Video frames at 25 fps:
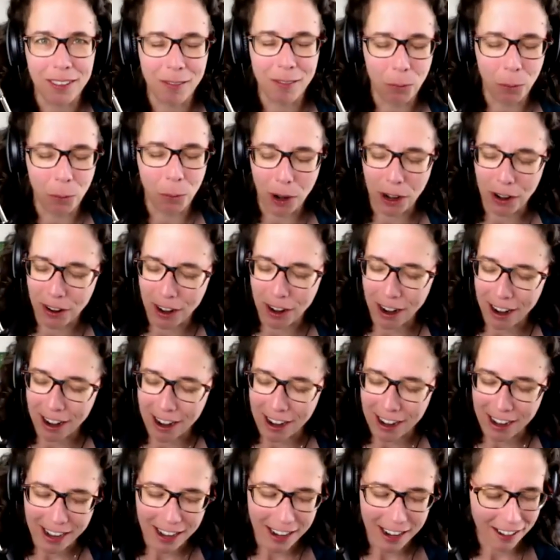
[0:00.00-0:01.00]
where
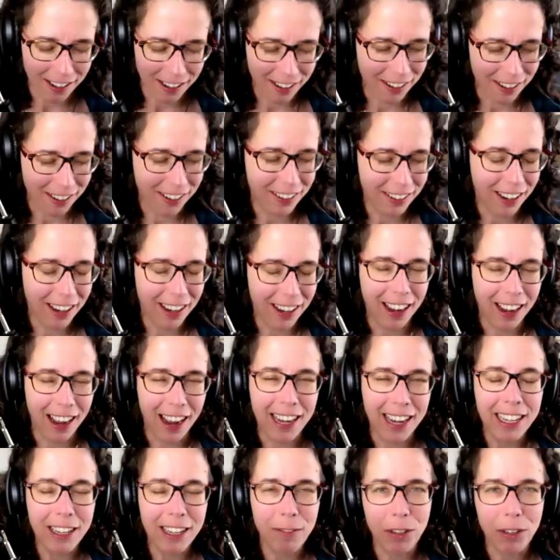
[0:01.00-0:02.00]
I
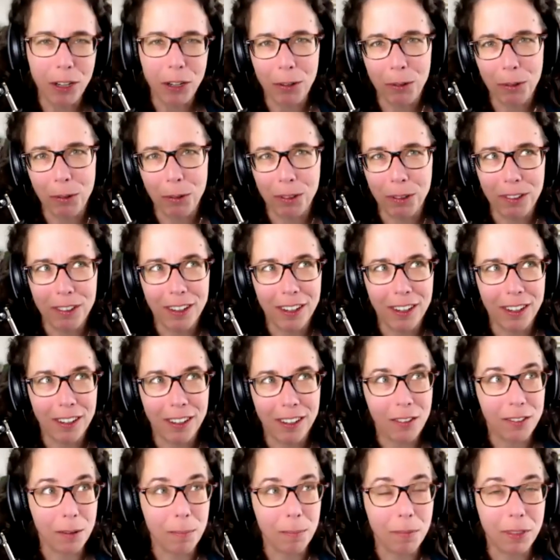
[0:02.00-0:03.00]
give you
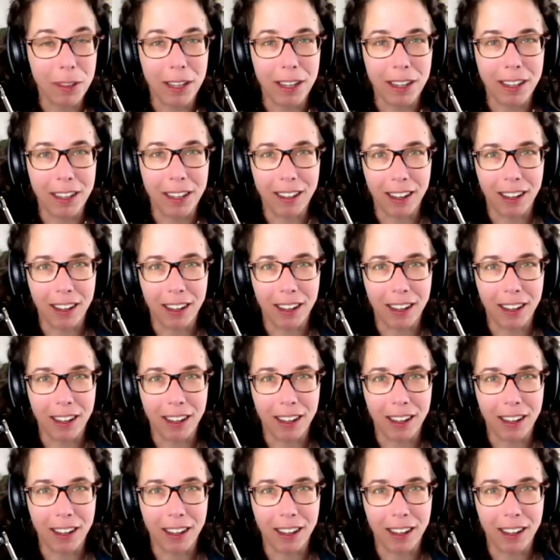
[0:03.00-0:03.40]
something.